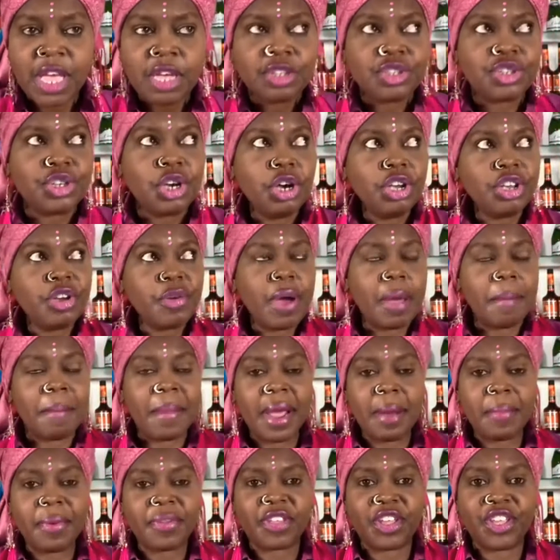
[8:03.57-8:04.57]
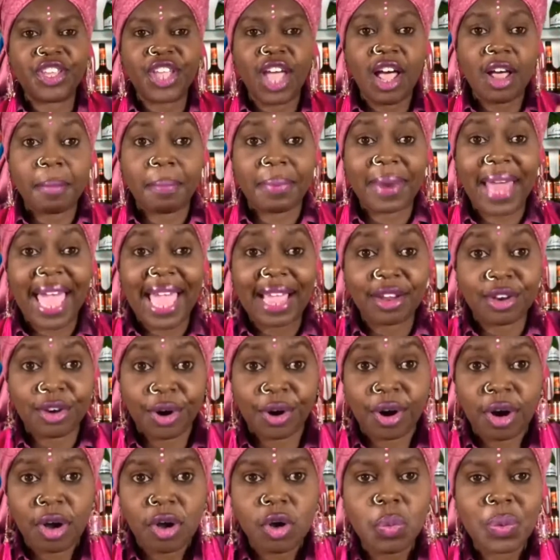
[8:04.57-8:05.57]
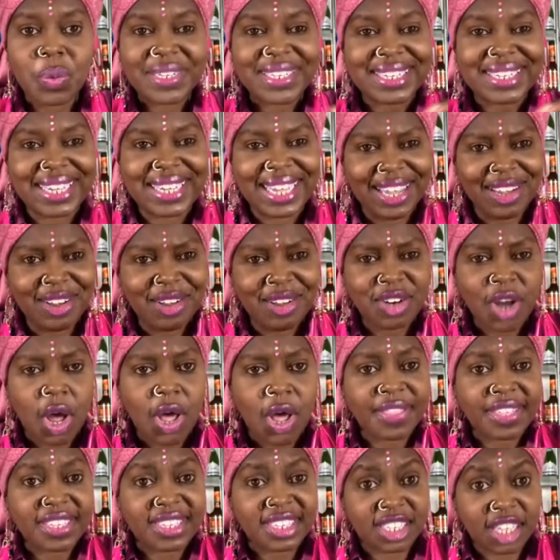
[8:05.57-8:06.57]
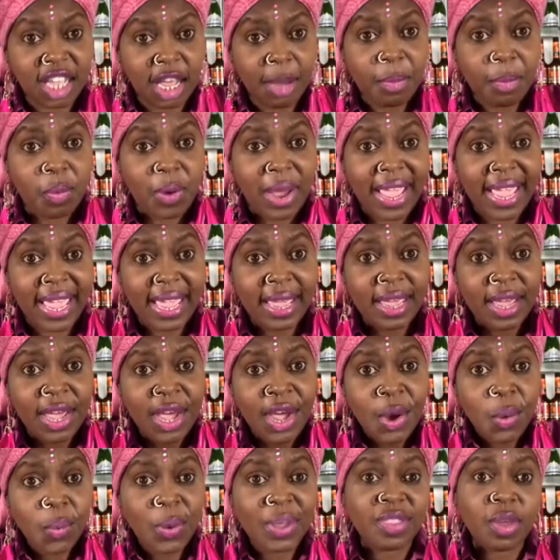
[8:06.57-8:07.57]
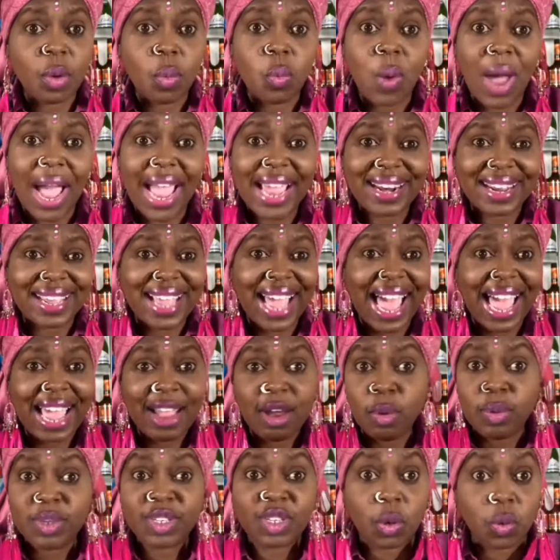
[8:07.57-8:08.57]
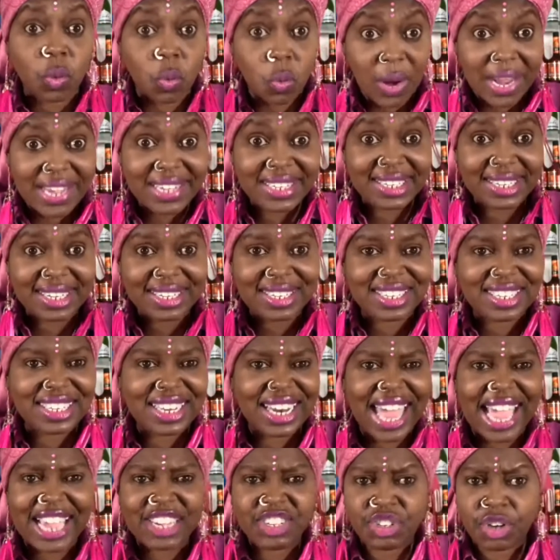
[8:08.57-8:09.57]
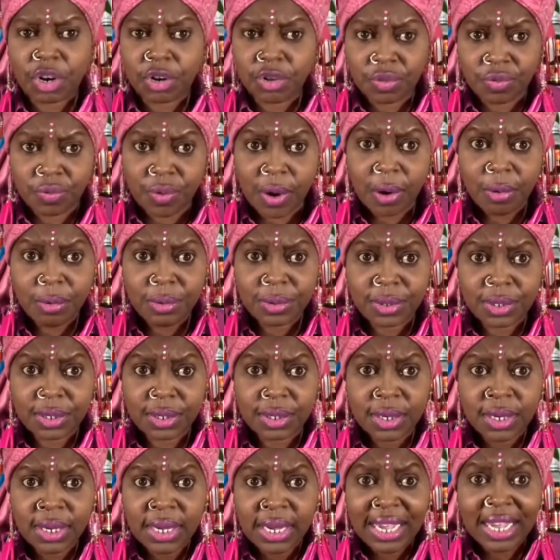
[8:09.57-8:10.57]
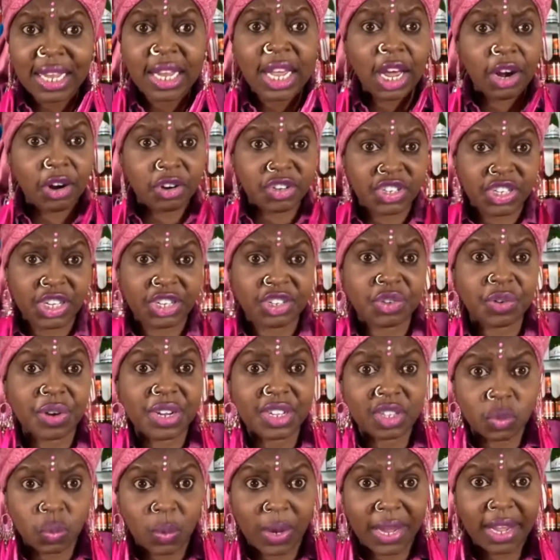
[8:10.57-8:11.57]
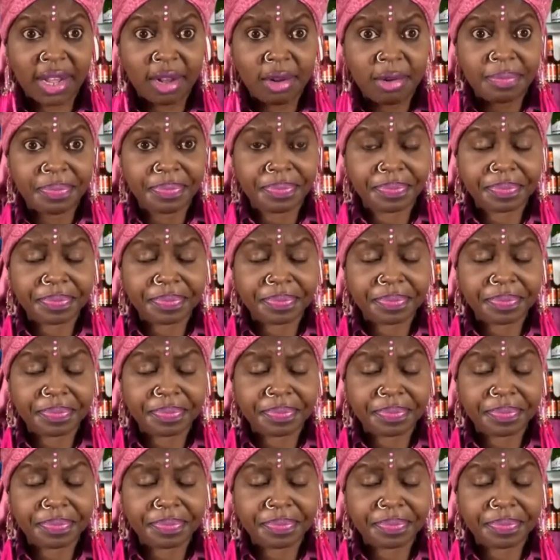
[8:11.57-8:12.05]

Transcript: Do you remember the young Black girl who was killed on the subway when the white guy who was a racist slashed her throat? He cut her sister as well.